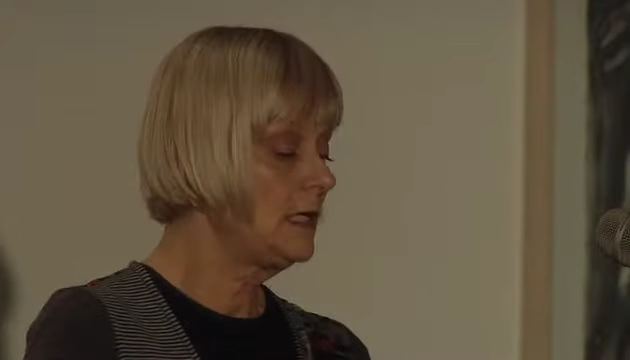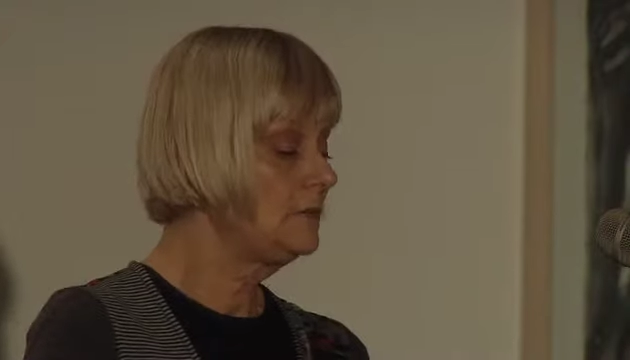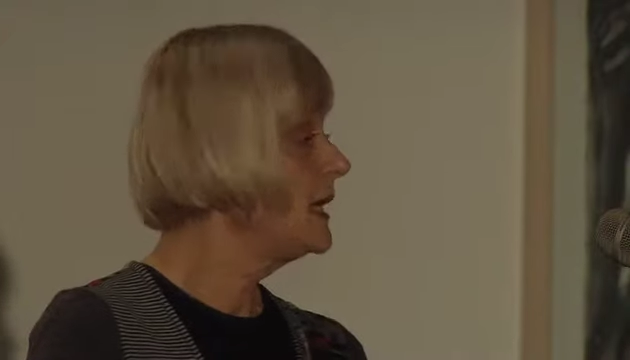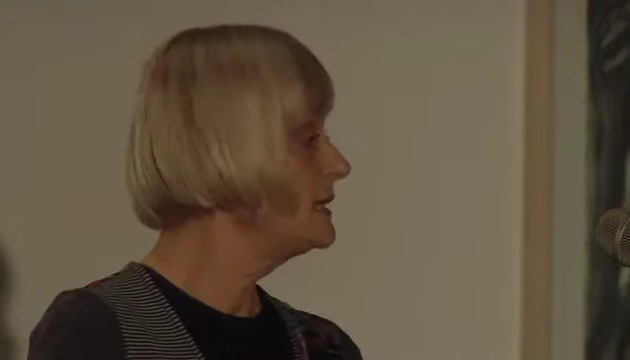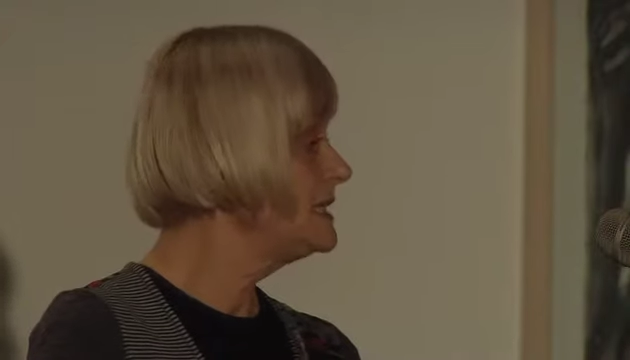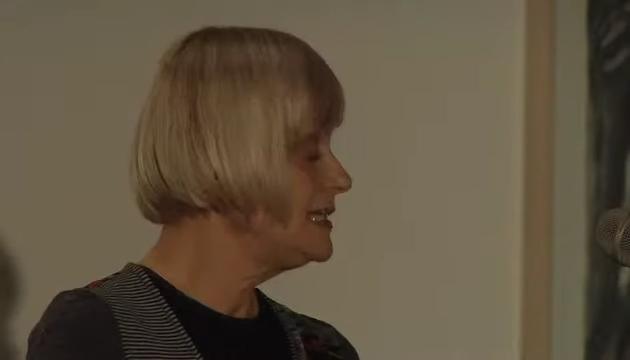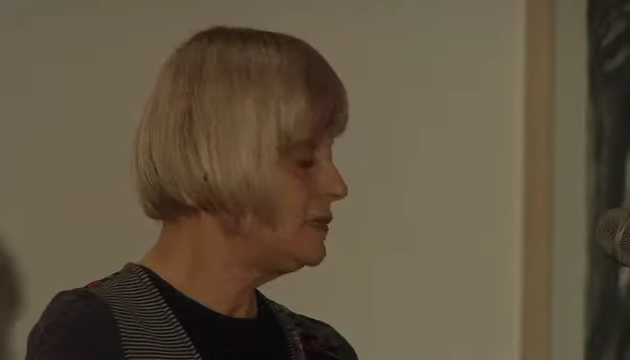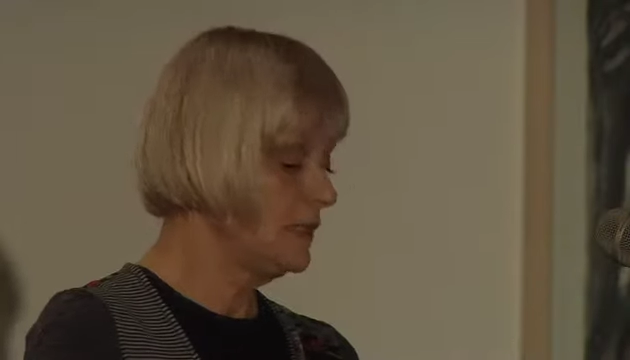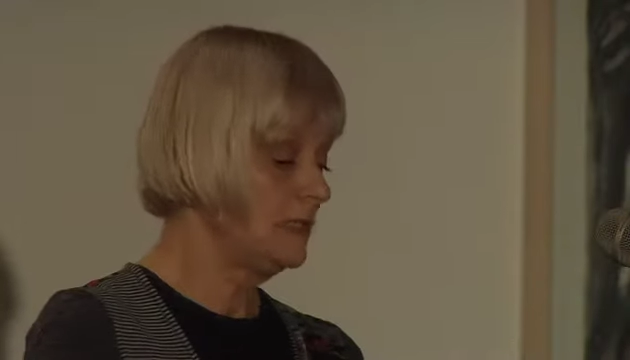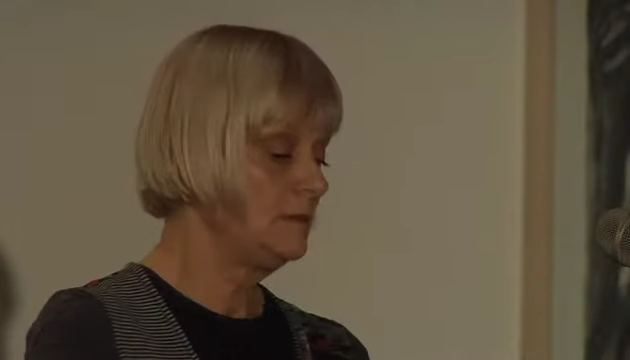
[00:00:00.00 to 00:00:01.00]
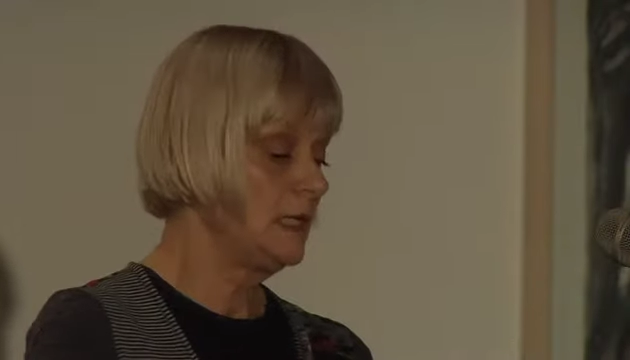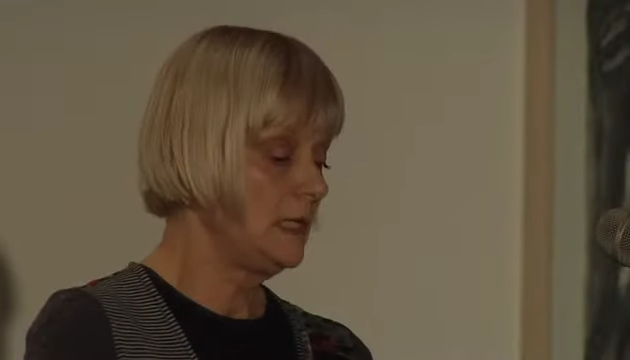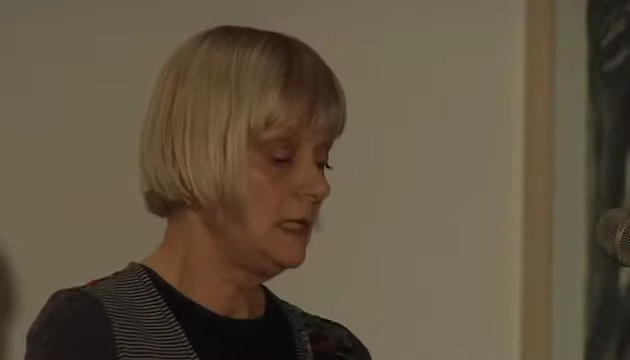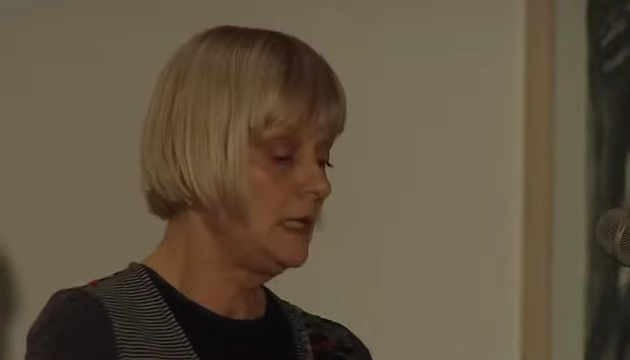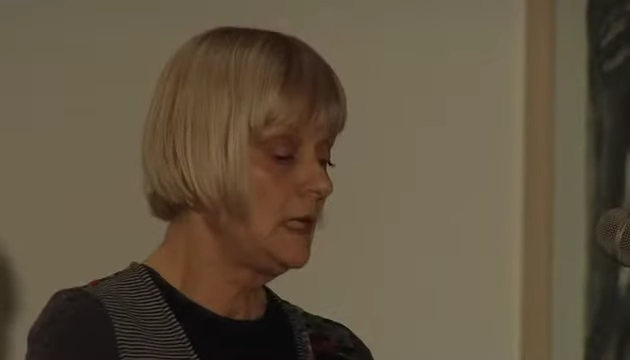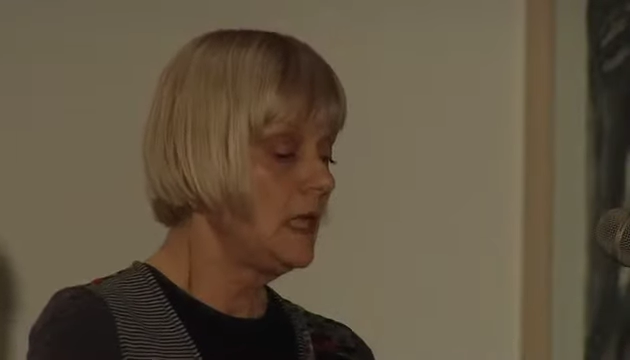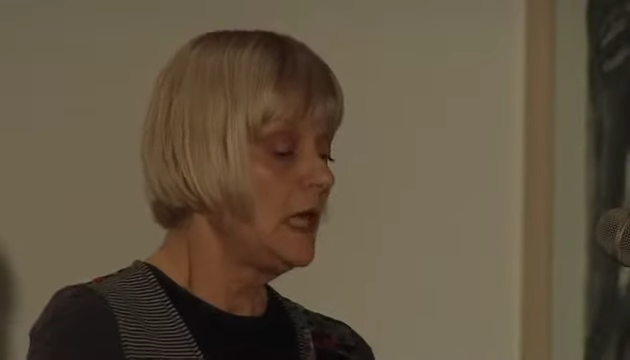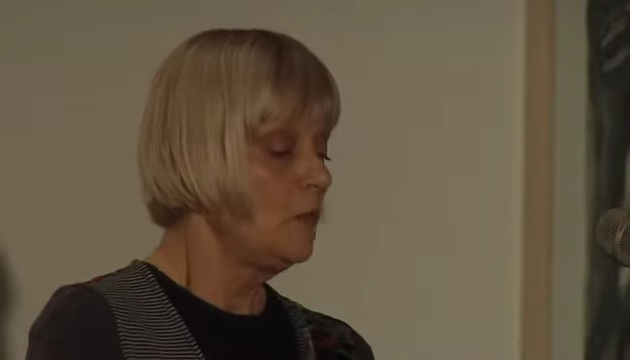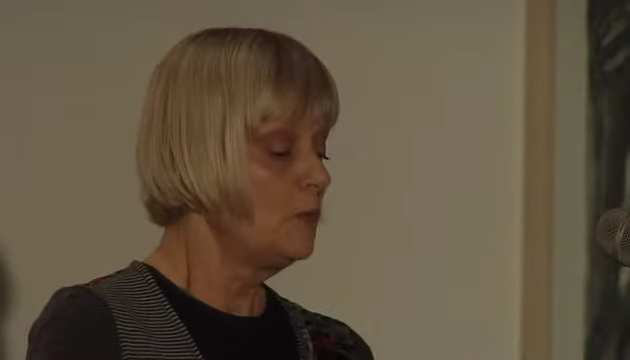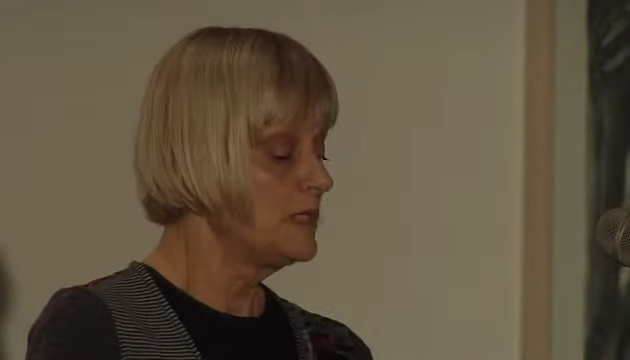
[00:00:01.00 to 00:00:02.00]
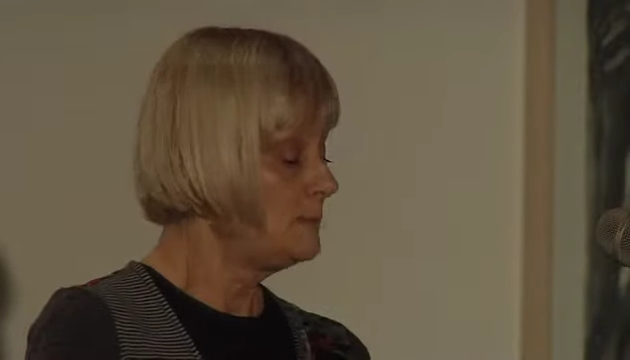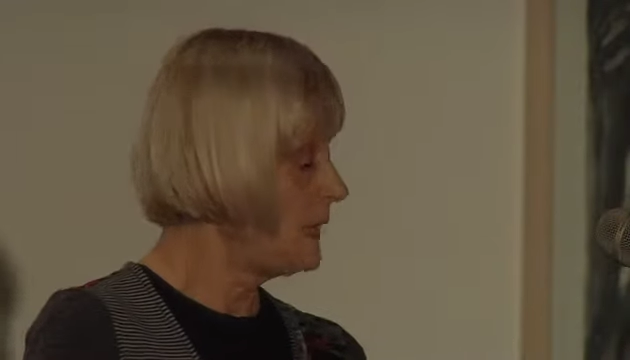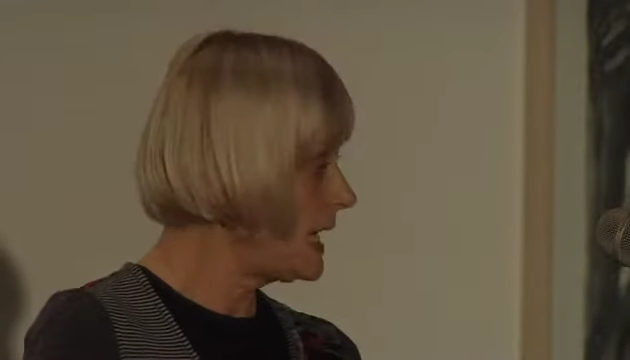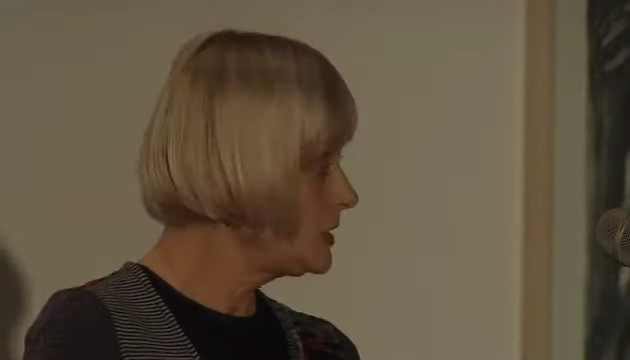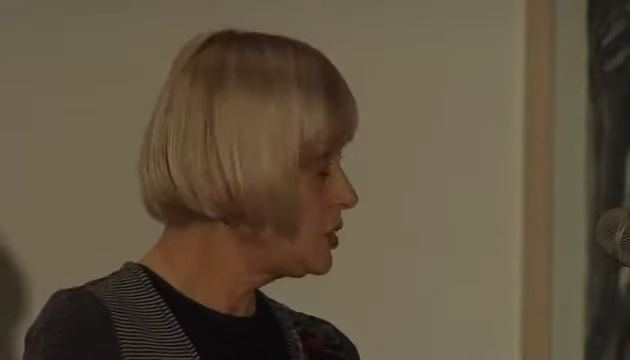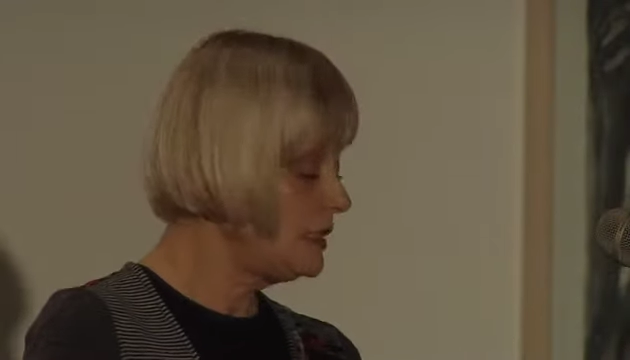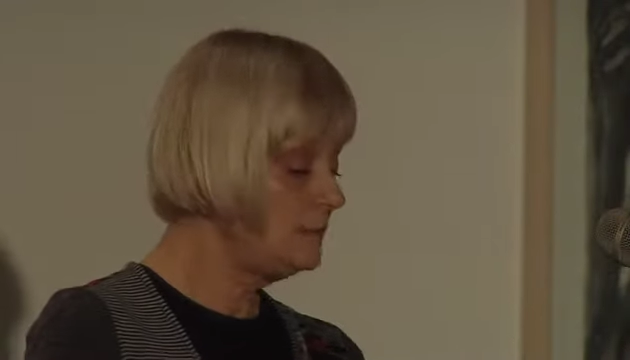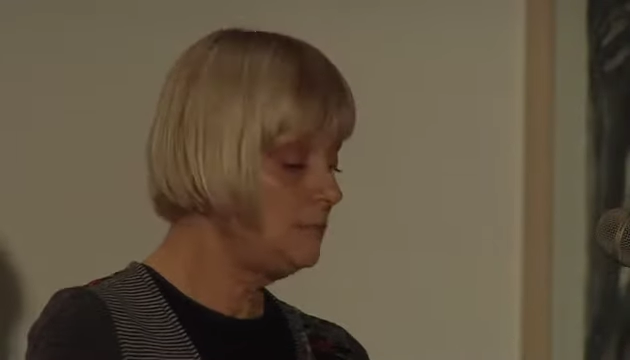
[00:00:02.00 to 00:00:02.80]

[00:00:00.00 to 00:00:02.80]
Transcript: of that steering committee was a passionate